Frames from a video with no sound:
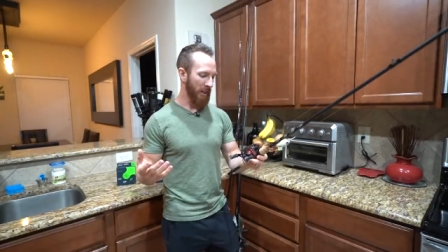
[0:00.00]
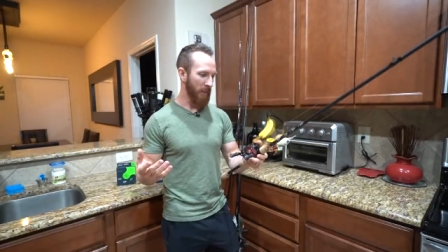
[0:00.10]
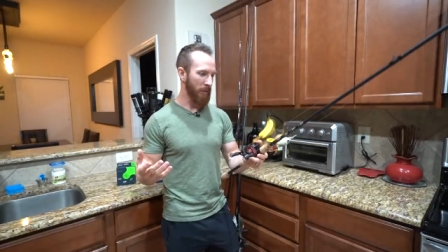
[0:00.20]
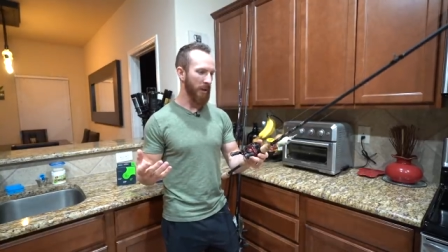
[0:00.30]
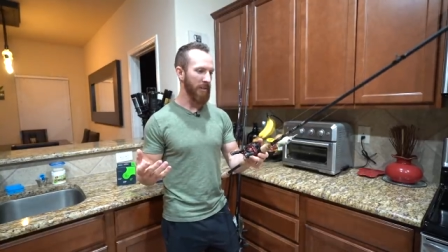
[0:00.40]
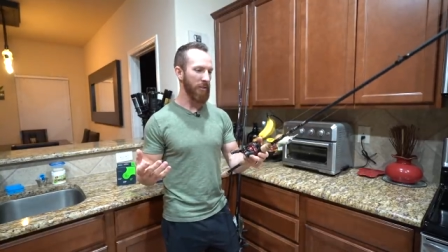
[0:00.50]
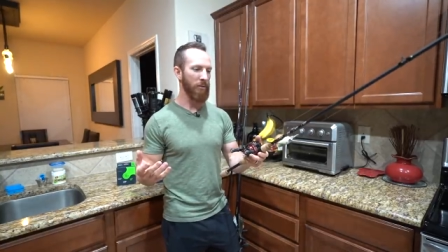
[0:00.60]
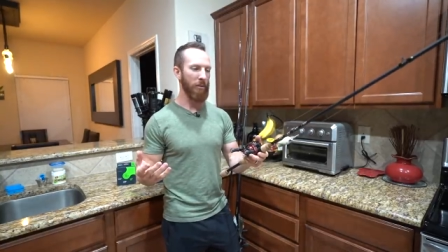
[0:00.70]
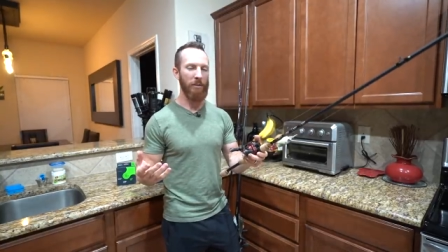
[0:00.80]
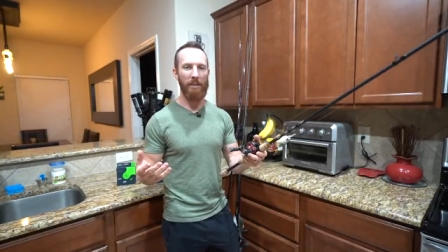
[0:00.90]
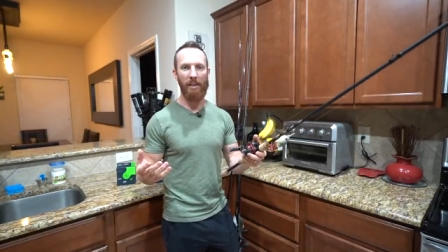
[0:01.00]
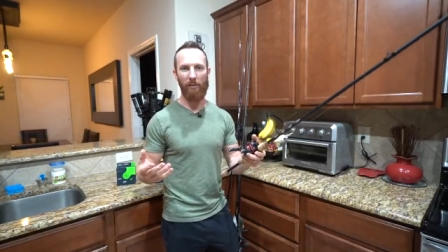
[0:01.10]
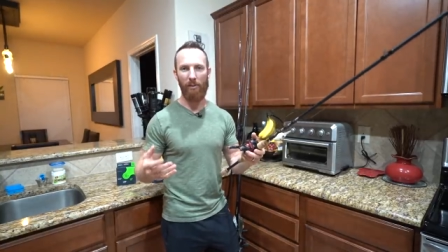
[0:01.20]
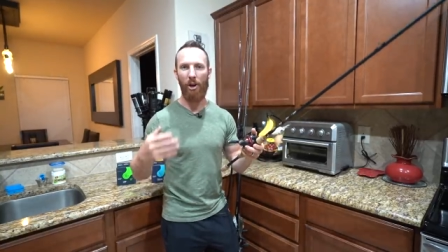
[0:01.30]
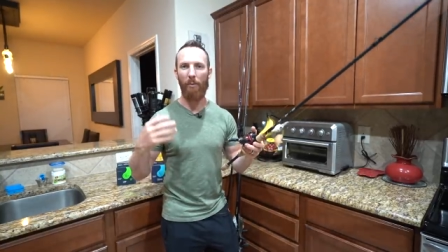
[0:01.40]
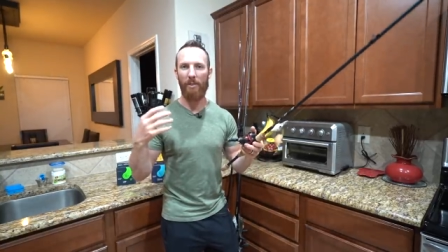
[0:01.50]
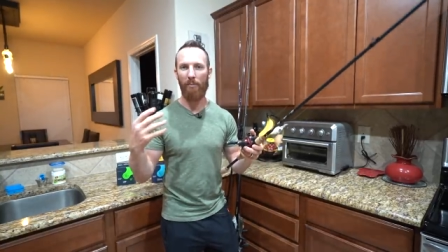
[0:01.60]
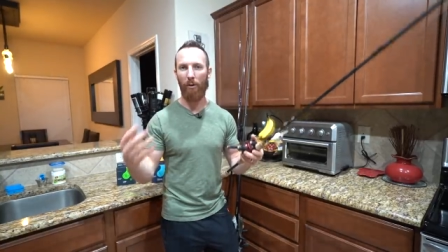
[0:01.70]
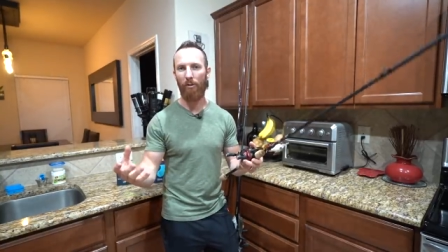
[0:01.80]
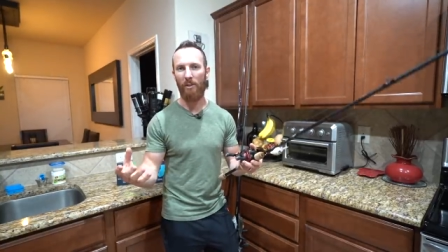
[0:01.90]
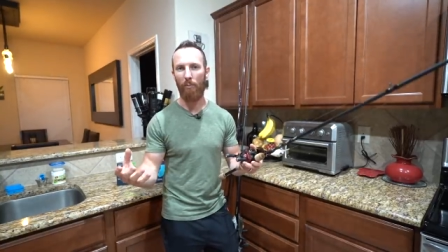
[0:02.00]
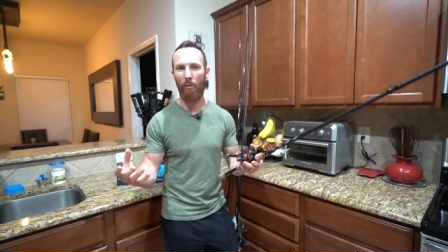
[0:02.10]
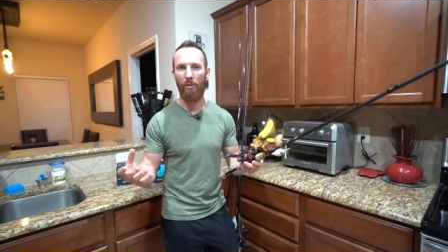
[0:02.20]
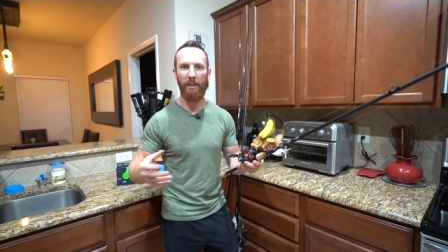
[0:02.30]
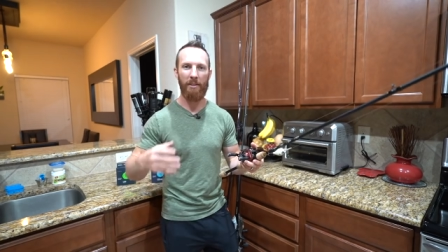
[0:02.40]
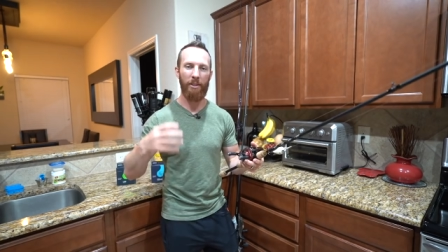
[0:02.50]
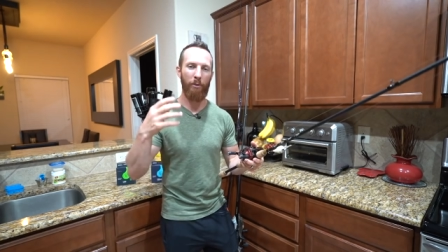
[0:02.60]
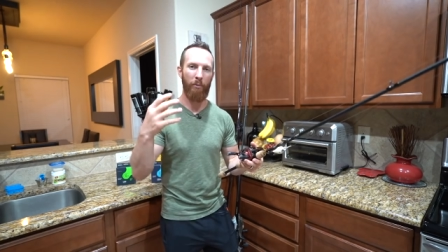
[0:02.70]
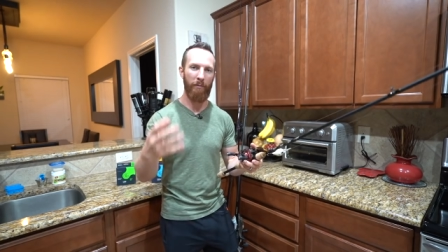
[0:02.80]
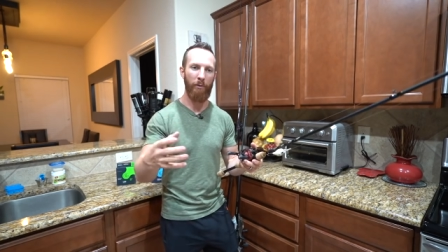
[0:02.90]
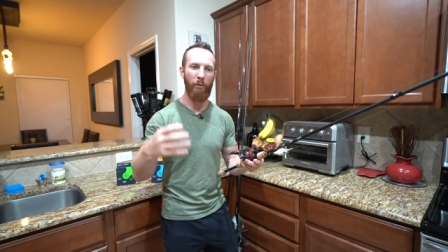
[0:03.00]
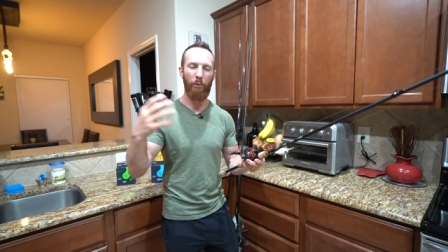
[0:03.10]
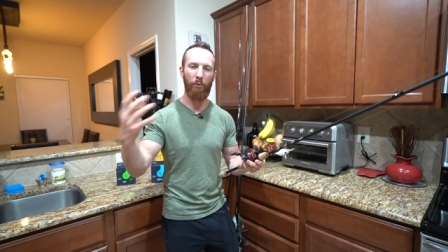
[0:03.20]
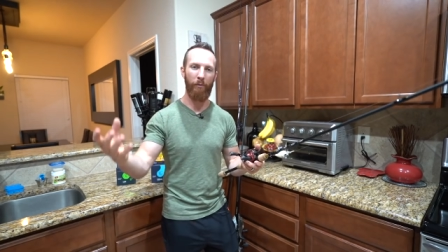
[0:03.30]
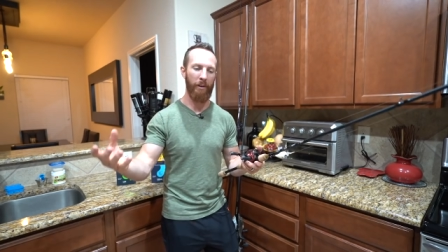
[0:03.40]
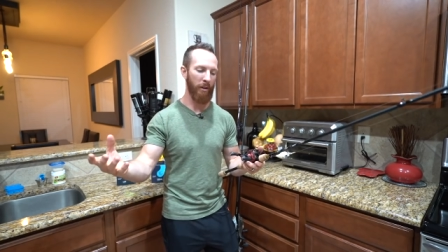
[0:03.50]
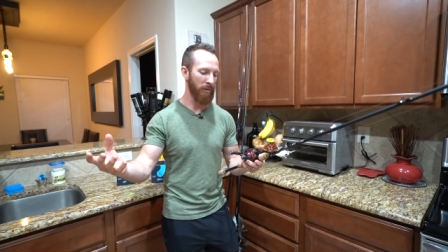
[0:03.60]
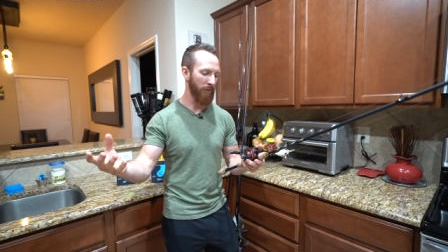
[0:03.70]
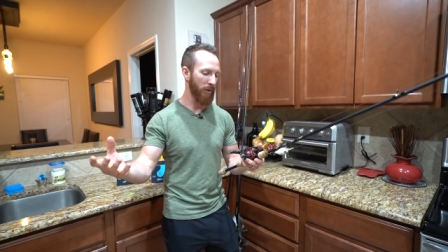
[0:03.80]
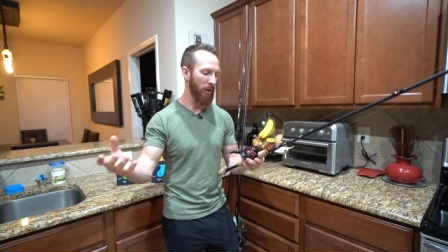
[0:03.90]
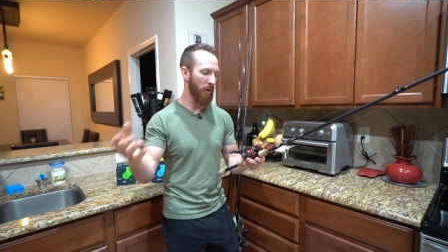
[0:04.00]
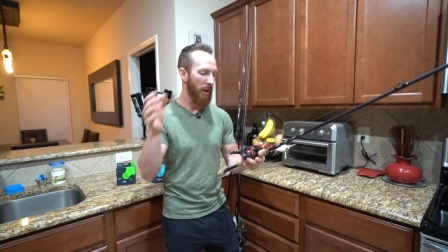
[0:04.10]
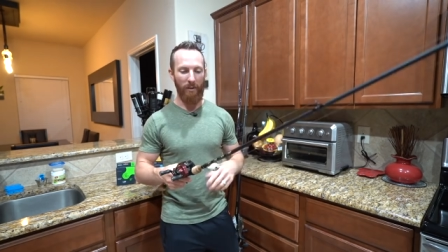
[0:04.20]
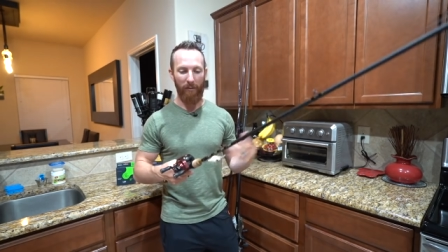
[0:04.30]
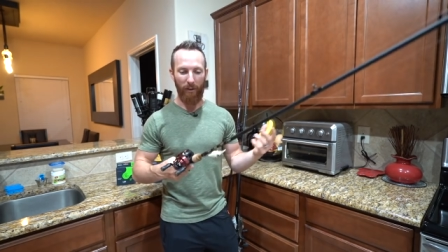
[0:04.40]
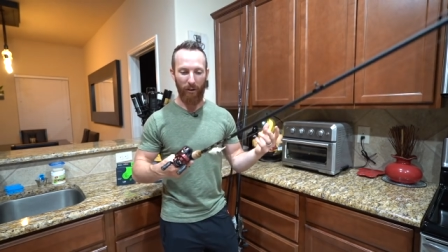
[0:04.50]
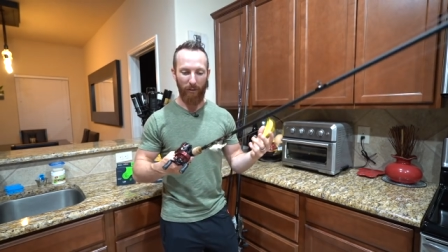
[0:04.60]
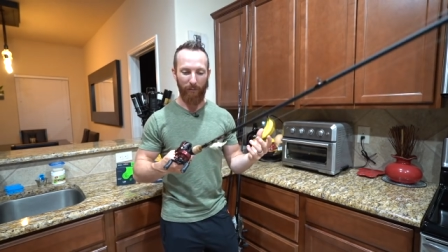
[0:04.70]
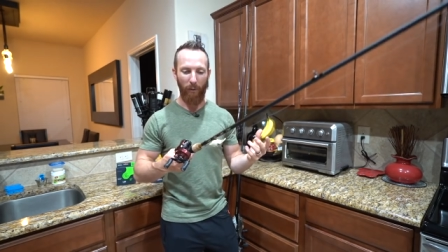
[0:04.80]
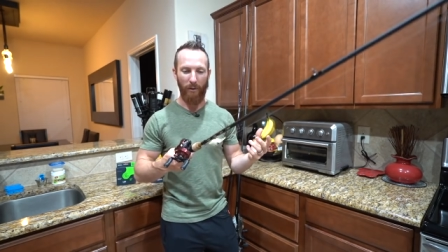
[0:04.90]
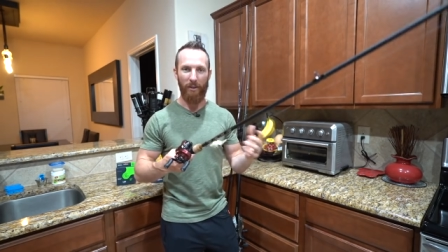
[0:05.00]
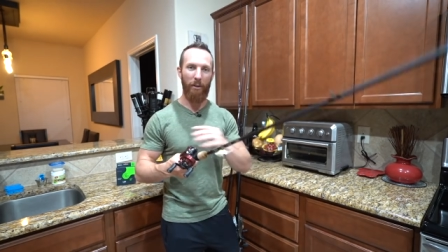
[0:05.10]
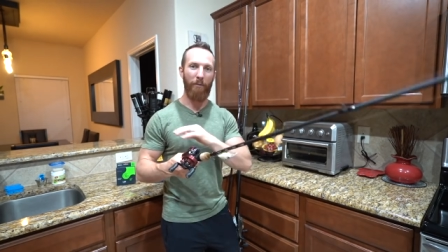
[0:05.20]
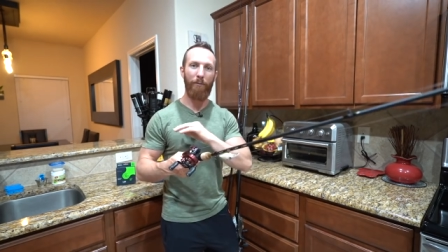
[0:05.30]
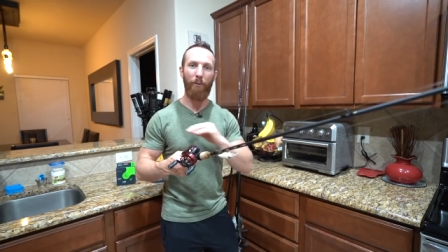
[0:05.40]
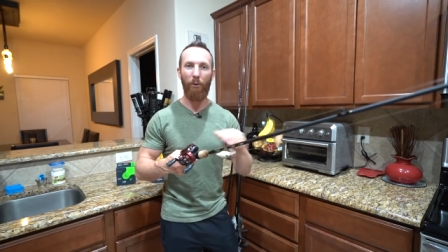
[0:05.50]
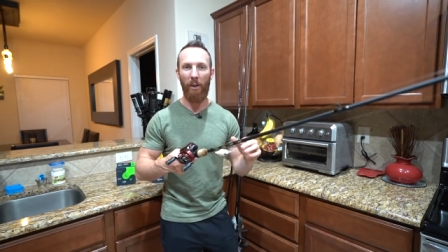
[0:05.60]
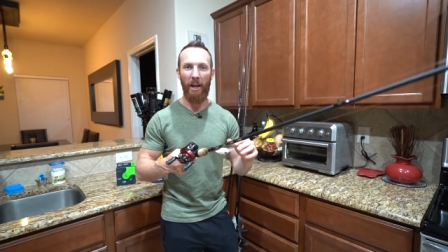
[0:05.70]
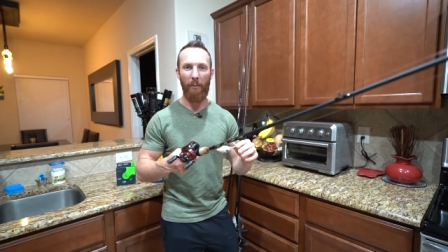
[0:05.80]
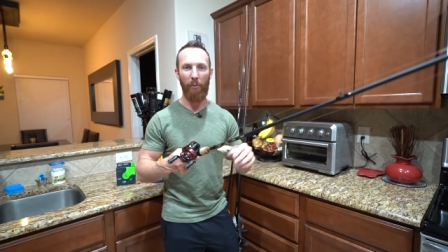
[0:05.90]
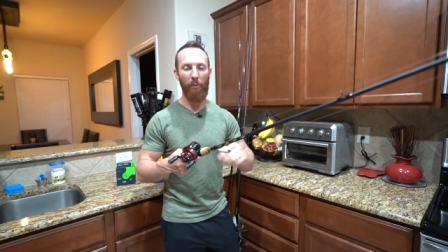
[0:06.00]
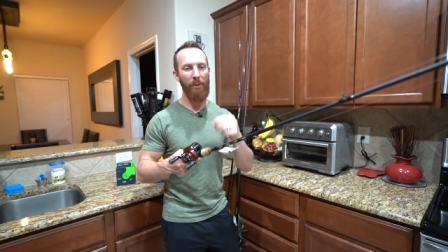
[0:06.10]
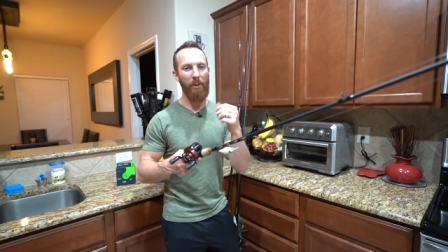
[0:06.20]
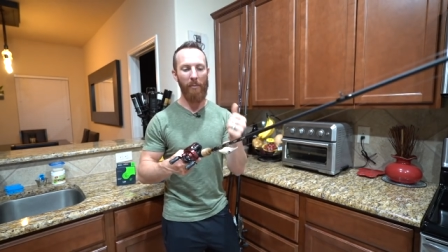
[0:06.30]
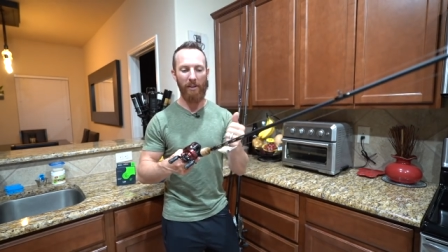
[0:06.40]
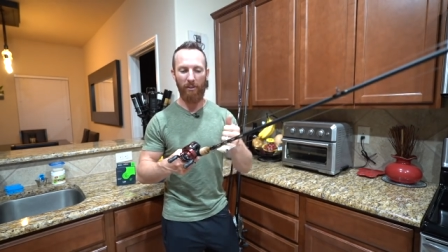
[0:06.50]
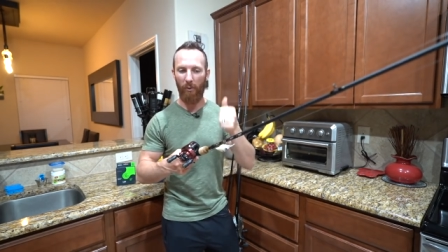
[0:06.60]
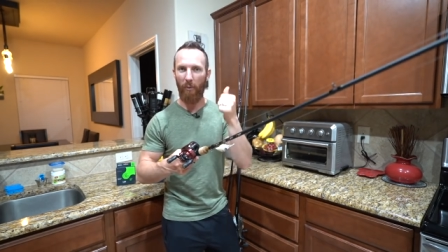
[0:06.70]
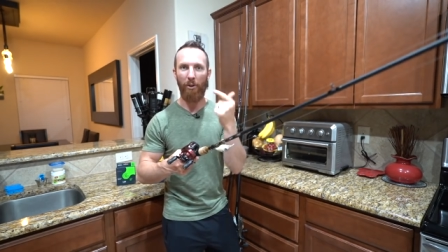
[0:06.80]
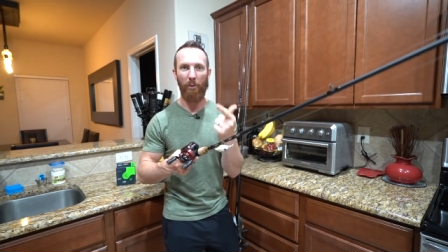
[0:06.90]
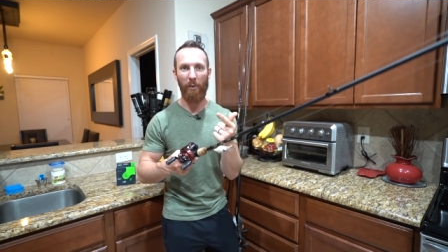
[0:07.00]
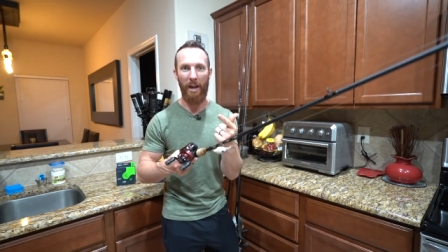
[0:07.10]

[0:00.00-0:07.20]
anytime you guys use those links, which helps us purchase more things to do review and cool videos for y'all. We're definitely looking forward to the full lineup. We want the muscle, we want the